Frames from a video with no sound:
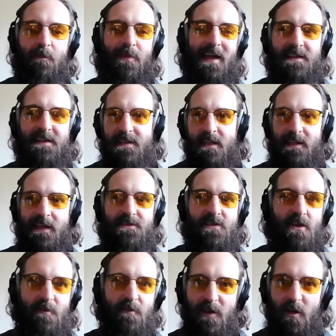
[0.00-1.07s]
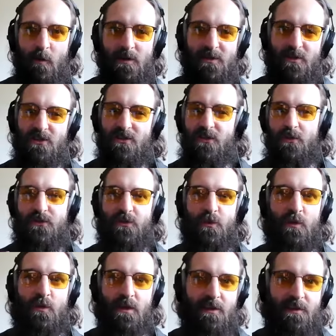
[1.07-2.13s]
That's it. That's all the video was. Just those
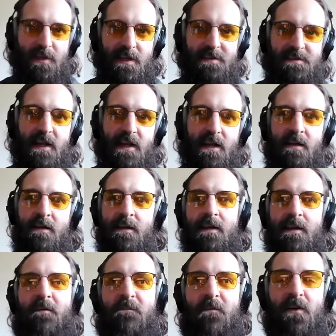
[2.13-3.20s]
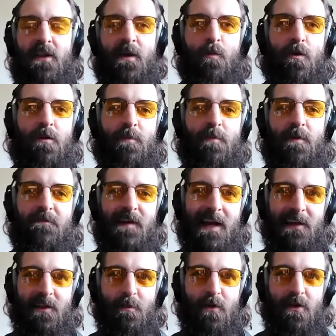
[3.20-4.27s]
two little things that I felt like would have been
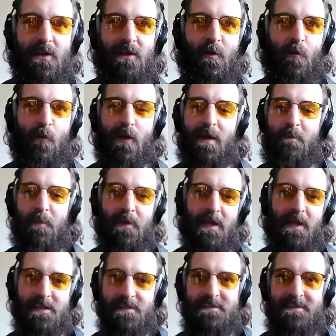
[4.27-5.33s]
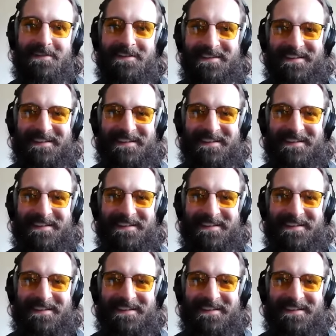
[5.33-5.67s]
valuable in the right place